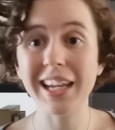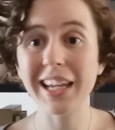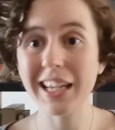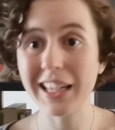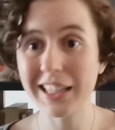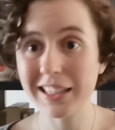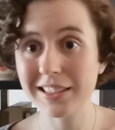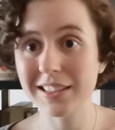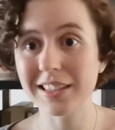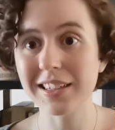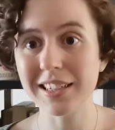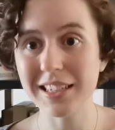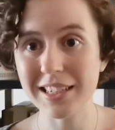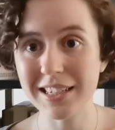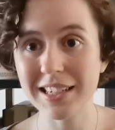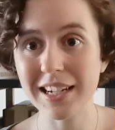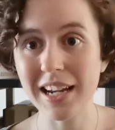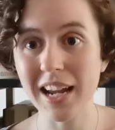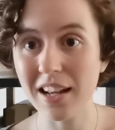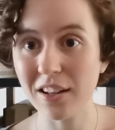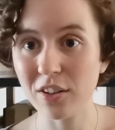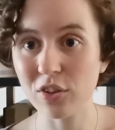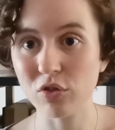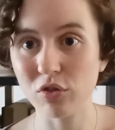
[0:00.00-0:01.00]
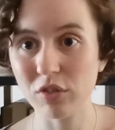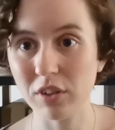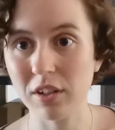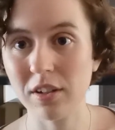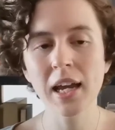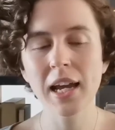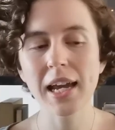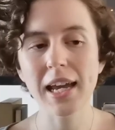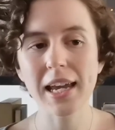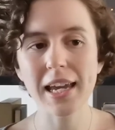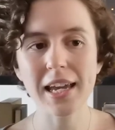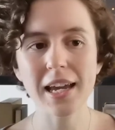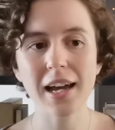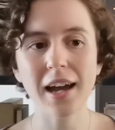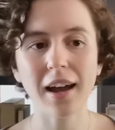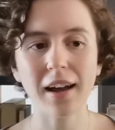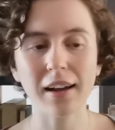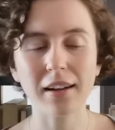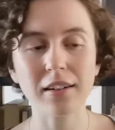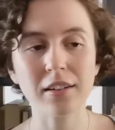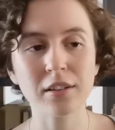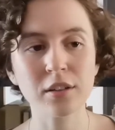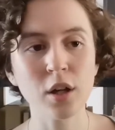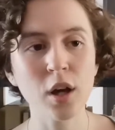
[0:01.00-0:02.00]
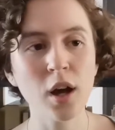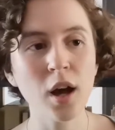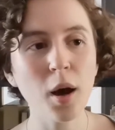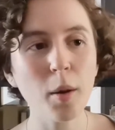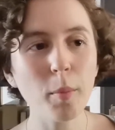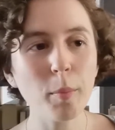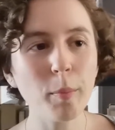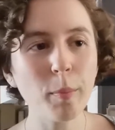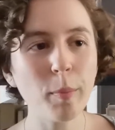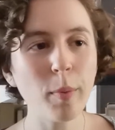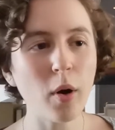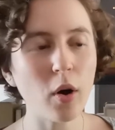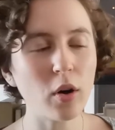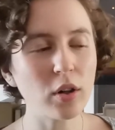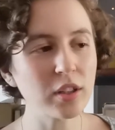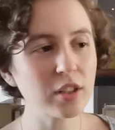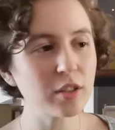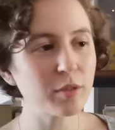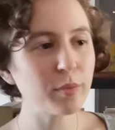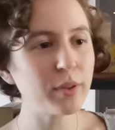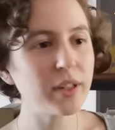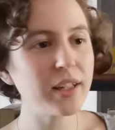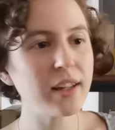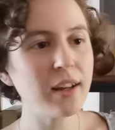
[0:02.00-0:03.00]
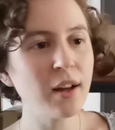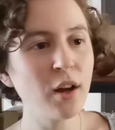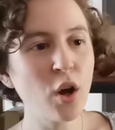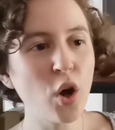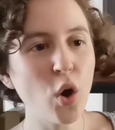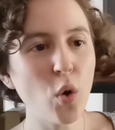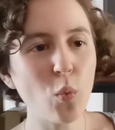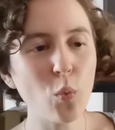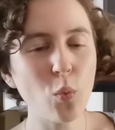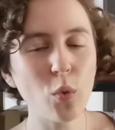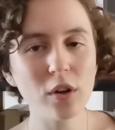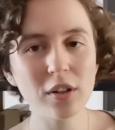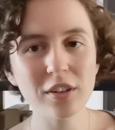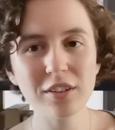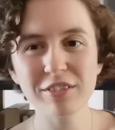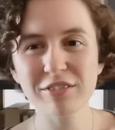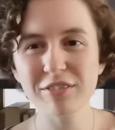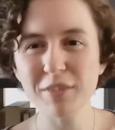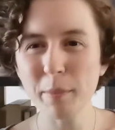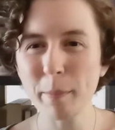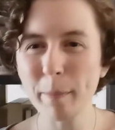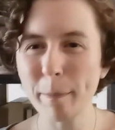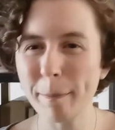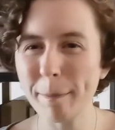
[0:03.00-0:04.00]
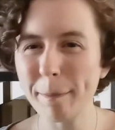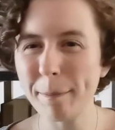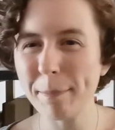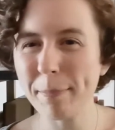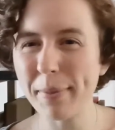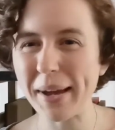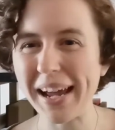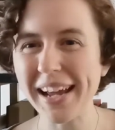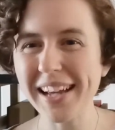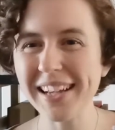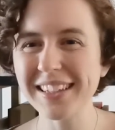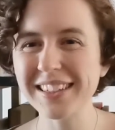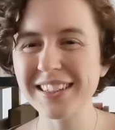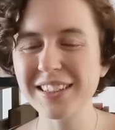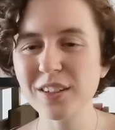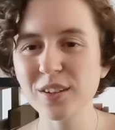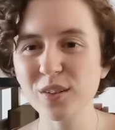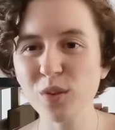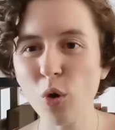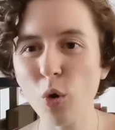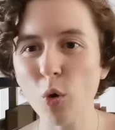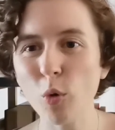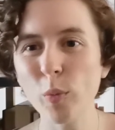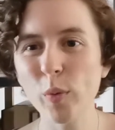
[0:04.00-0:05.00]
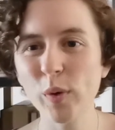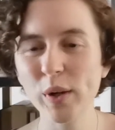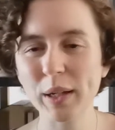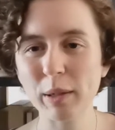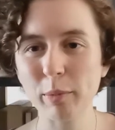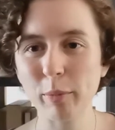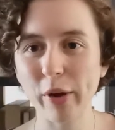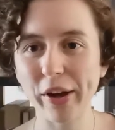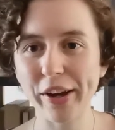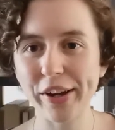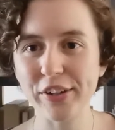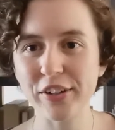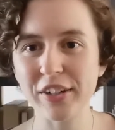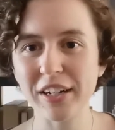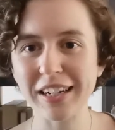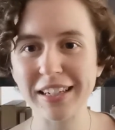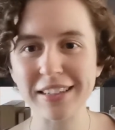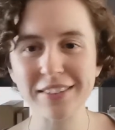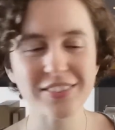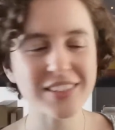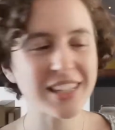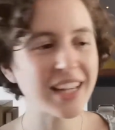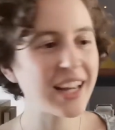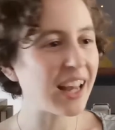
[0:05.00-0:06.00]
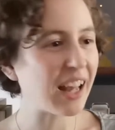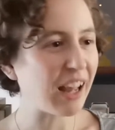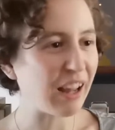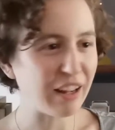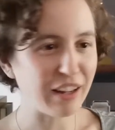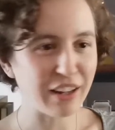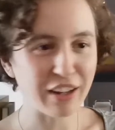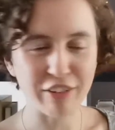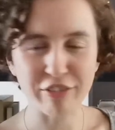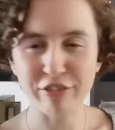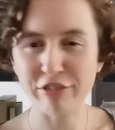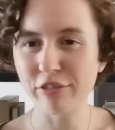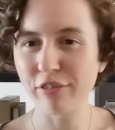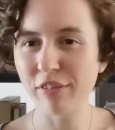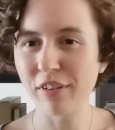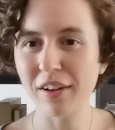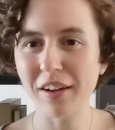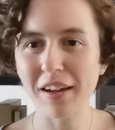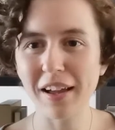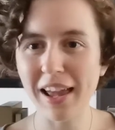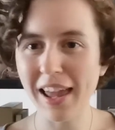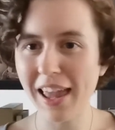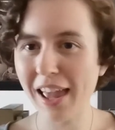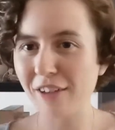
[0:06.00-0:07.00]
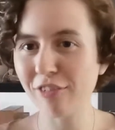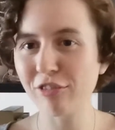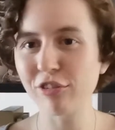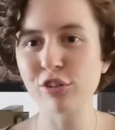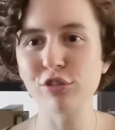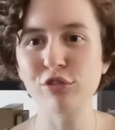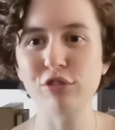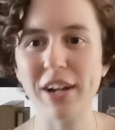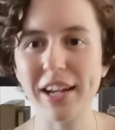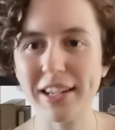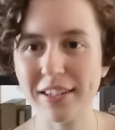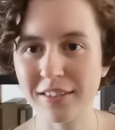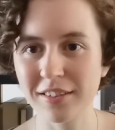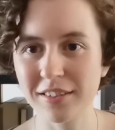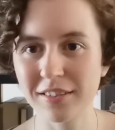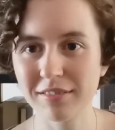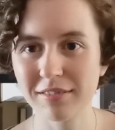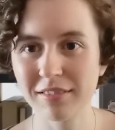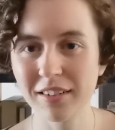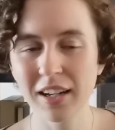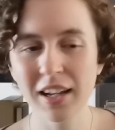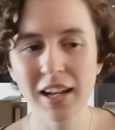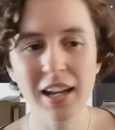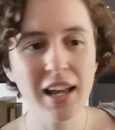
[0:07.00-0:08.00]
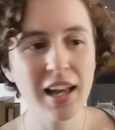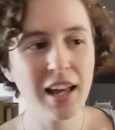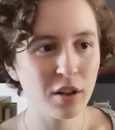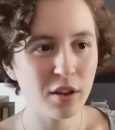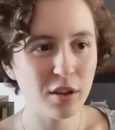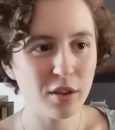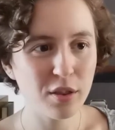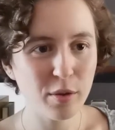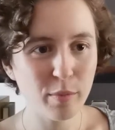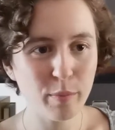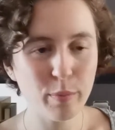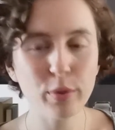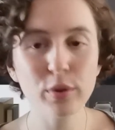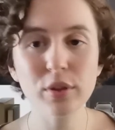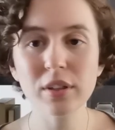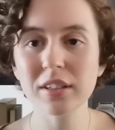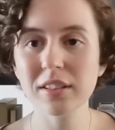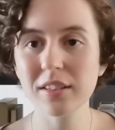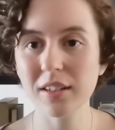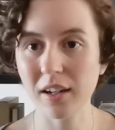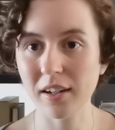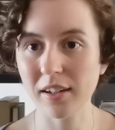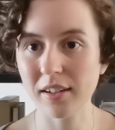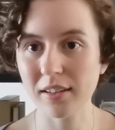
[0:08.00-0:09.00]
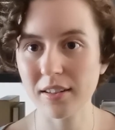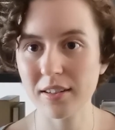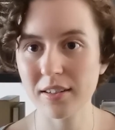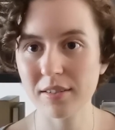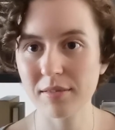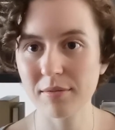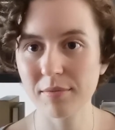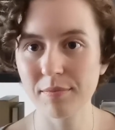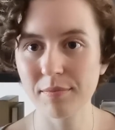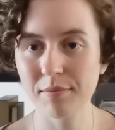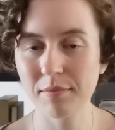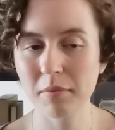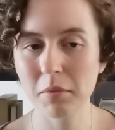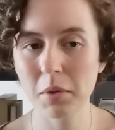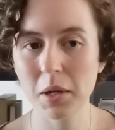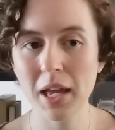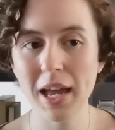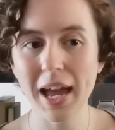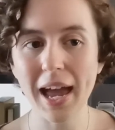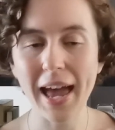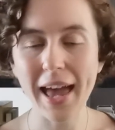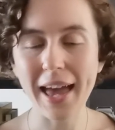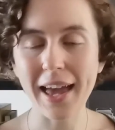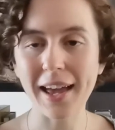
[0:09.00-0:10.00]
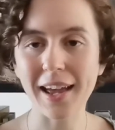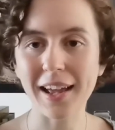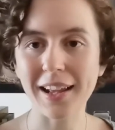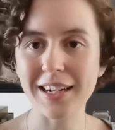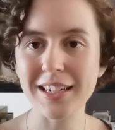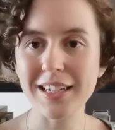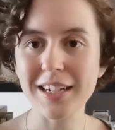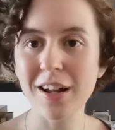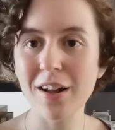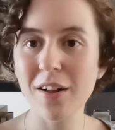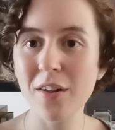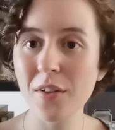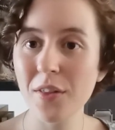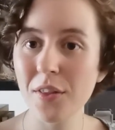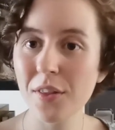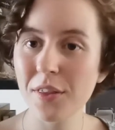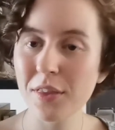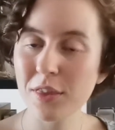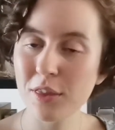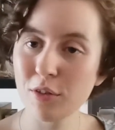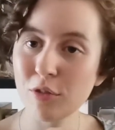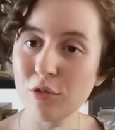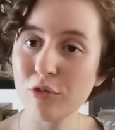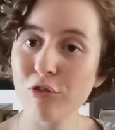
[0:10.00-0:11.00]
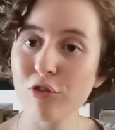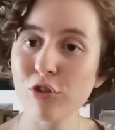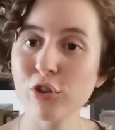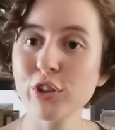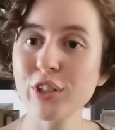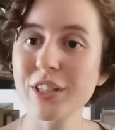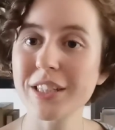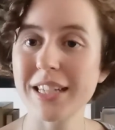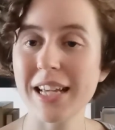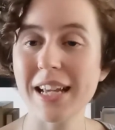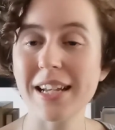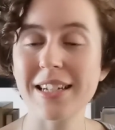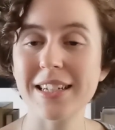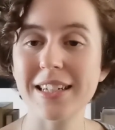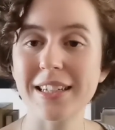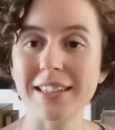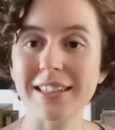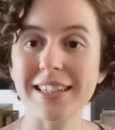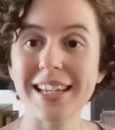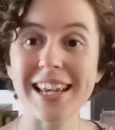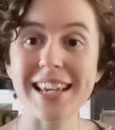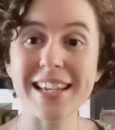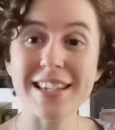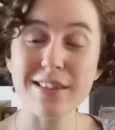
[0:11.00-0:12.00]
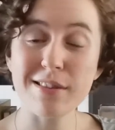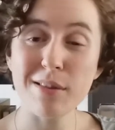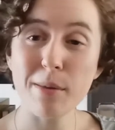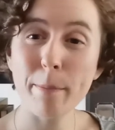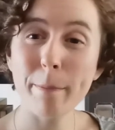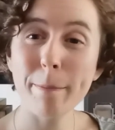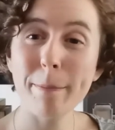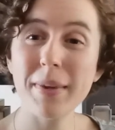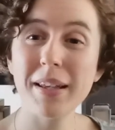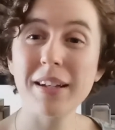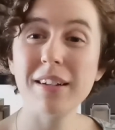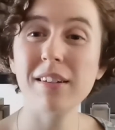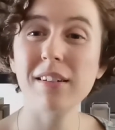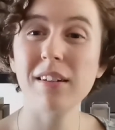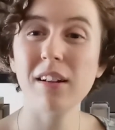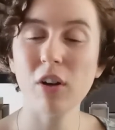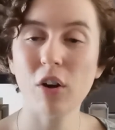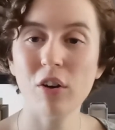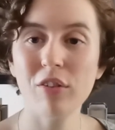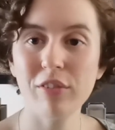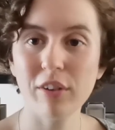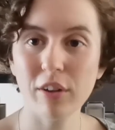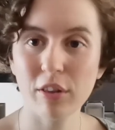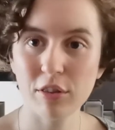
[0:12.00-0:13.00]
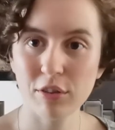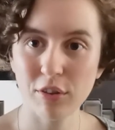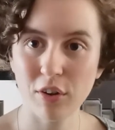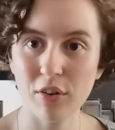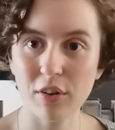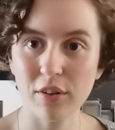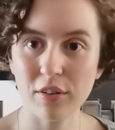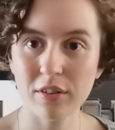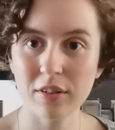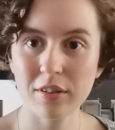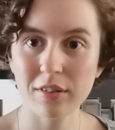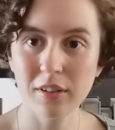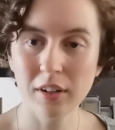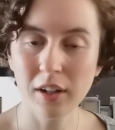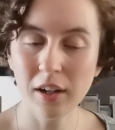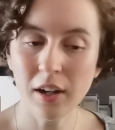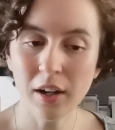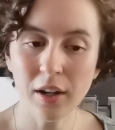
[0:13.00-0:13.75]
It's an intense read. It has possibly one of the best opening paragraphs I have ever read. The book starts, and the first sentence is the middle of a thought.